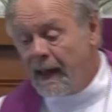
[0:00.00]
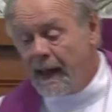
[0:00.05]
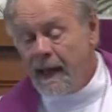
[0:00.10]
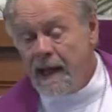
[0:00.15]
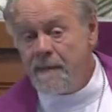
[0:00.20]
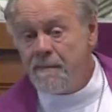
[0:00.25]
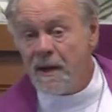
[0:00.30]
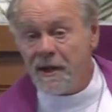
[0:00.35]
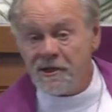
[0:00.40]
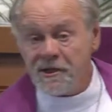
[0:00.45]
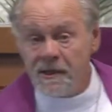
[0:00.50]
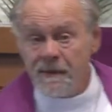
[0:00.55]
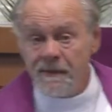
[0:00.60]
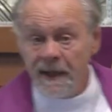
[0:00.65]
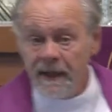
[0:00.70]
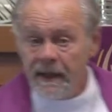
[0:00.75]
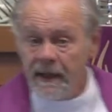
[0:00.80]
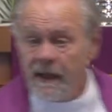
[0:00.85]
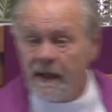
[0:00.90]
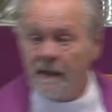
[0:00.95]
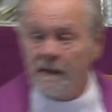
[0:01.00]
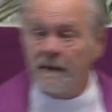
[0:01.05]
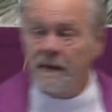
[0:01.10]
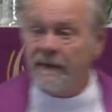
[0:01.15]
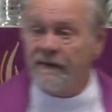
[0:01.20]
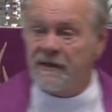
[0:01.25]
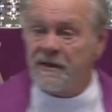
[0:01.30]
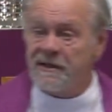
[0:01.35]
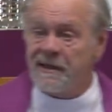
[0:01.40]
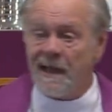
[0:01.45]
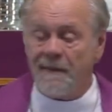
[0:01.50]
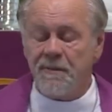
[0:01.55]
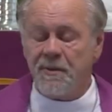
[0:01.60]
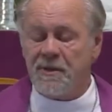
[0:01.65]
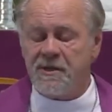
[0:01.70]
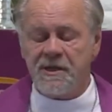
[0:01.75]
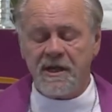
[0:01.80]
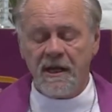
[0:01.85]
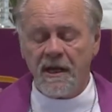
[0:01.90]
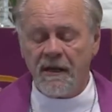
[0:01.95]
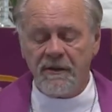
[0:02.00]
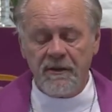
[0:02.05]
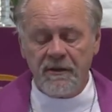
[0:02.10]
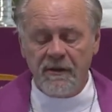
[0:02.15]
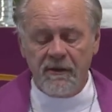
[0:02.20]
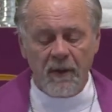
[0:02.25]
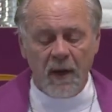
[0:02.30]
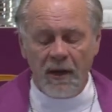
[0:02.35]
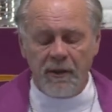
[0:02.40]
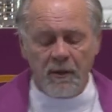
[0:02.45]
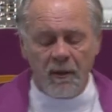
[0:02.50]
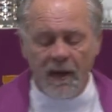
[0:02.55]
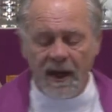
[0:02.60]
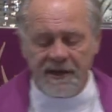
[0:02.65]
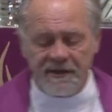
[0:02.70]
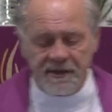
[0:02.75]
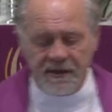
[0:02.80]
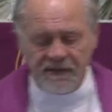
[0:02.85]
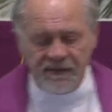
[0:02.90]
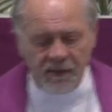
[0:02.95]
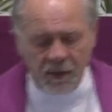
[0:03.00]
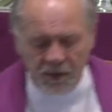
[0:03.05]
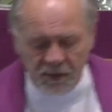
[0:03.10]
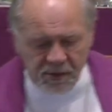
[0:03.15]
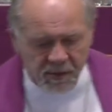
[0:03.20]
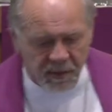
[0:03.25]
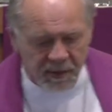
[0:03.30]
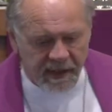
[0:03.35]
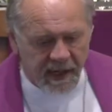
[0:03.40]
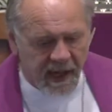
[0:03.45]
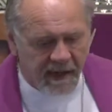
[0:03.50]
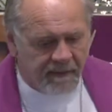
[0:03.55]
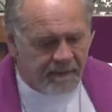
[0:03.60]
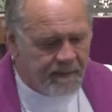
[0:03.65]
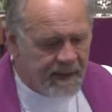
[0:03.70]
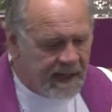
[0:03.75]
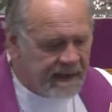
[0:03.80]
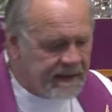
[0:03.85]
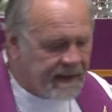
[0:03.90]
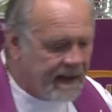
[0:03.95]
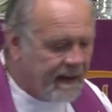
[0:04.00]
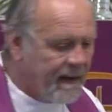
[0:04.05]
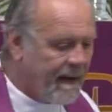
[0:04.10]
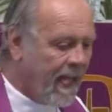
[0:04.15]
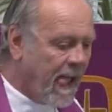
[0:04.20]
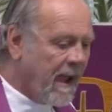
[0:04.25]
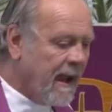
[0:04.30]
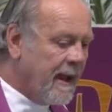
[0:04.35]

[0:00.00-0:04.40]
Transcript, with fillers: He must have been healed of his leprosy, other than, otherwise, the folks would not have been there.